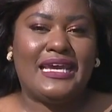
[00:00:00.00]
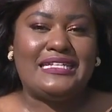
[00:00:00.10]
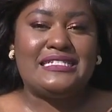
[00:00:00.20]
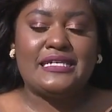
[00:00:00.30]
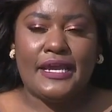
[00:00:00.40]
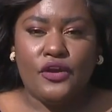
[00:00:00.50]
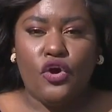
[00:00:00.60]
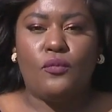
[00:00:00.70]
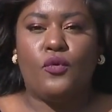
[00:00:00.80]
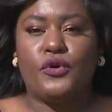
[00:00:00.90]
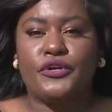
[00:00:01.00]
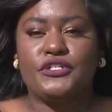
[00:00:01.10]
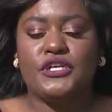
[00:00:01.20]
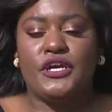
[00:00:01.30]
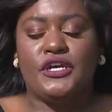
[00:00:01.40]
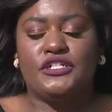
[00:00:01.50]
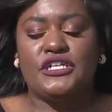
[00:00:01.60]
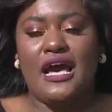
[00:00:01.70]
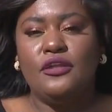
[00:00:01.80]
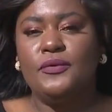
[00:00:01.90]
and stay-at-home orders,
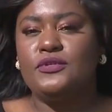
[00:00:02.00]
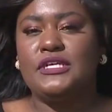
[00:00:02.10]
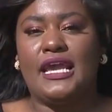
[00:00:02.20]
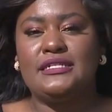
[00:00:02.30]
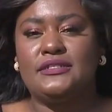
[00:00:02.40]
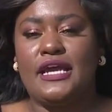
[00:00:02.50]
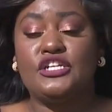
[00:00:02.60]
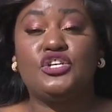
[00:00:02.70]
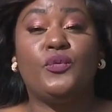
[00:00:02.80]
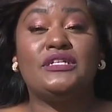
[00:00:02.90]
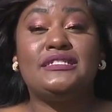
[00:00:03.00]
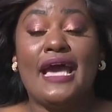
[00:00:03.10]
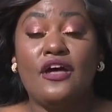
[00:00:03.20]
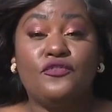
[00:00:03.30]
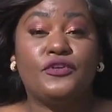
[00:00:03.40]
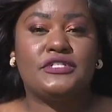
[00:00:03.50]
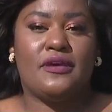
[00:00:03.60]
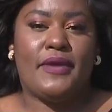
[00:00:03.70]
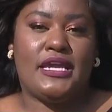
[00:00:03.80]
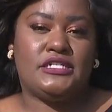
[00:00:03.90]
child abuse cases actually went down for some
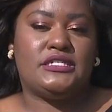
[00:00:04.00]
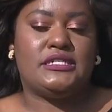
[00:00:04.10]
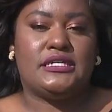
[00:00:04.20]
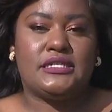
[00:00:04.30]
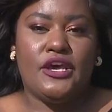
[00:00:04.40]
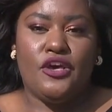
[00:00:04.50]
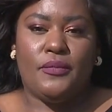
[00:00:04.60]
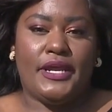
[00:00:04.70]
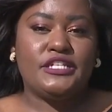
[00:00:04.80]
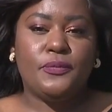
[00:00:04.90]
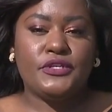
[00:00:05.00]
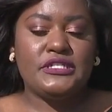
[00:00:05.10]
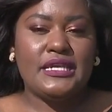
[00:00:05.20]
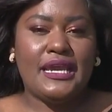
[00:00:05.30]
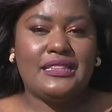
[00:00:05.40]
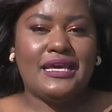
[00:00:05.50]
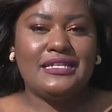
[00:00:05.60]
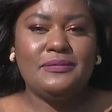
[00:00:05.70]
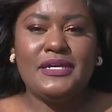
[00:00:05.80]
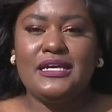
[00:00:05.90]
agencies, but experts say
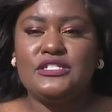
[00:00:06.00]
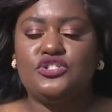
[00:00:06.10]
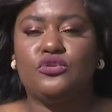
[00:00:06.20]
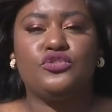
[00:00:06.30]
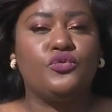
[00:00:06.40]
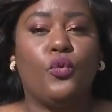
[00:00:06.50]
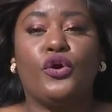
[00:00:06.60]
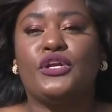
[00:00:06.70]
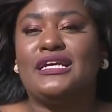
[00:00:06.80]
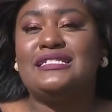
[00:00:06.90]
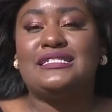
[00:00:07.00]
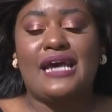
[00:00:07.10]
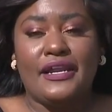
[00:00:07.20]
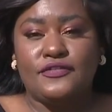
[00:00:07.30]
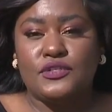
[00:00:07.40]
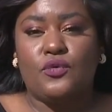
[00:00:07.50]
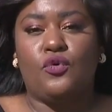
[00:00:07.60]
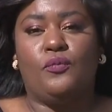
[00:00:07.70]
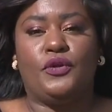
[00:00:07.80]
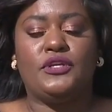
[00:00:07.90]
that's because children weren't inside of school
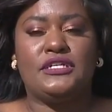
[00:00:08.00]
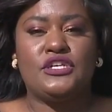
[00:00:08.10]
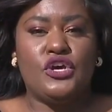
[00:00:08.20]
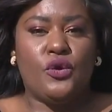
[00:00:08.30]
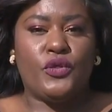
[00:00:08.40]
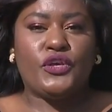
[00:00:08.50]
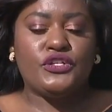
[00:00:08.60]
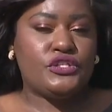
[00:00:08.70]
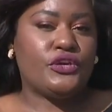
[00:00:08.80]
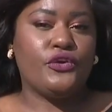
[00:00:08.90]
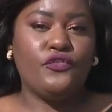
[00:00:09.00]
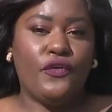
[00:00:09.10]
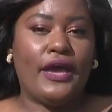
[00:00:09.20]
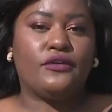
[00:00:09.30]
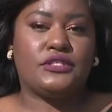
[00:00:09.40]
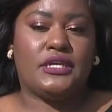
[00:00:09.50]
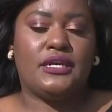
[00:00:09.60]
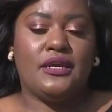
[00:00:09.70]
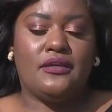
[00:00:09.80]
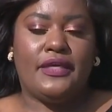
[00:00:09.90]
buildings with concerned faculty
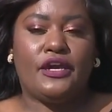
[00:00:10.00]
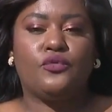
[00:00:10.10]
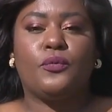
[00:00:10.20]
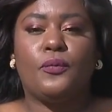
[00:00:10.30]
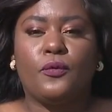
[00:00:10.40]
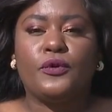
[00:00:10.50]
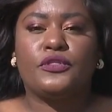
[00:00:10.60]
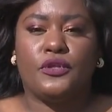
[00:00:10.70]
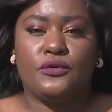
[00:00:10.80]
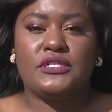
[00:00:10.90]
that could report those